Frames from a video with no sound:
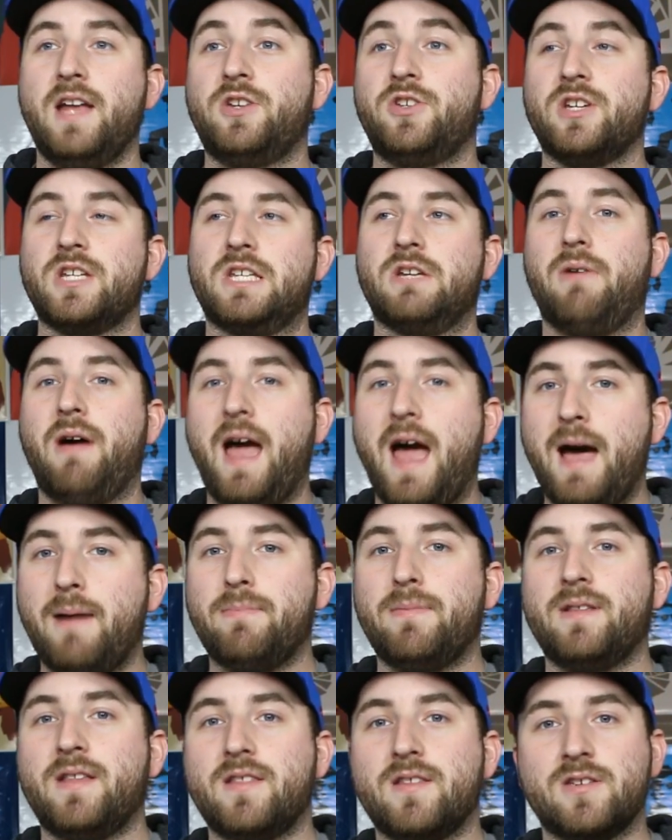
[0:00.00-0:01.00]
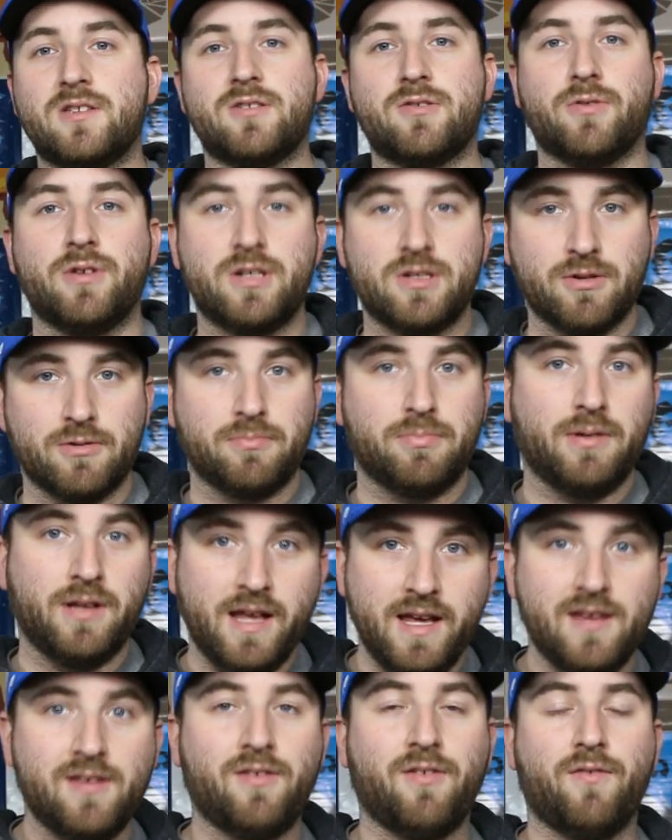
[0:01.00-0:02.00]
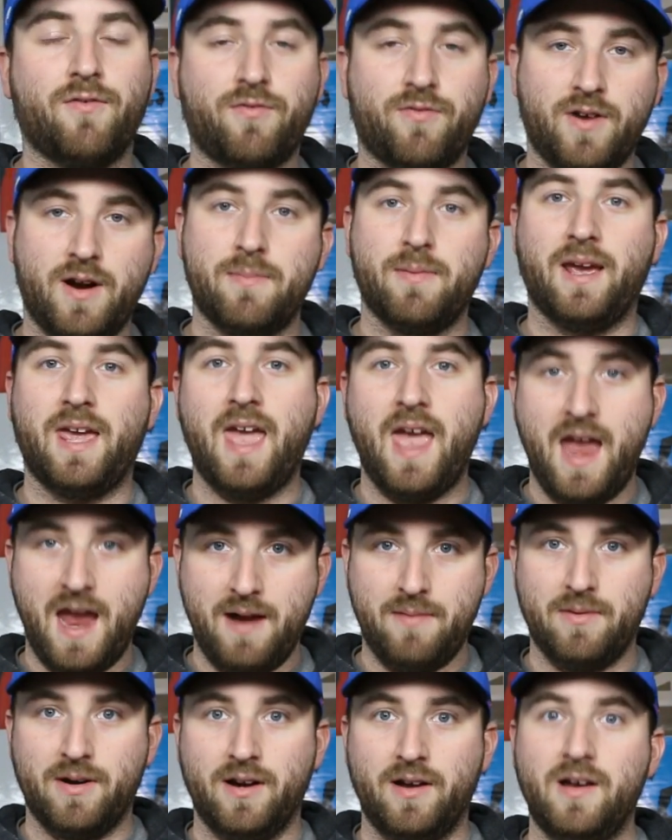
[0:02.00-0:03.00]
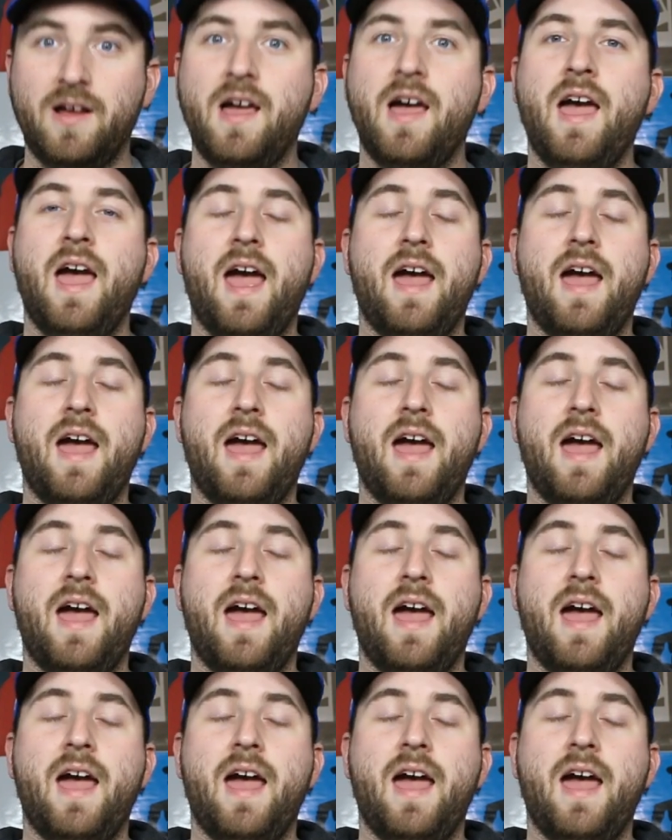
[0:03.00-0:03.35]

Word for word: It just so happened that the story took place from a camera.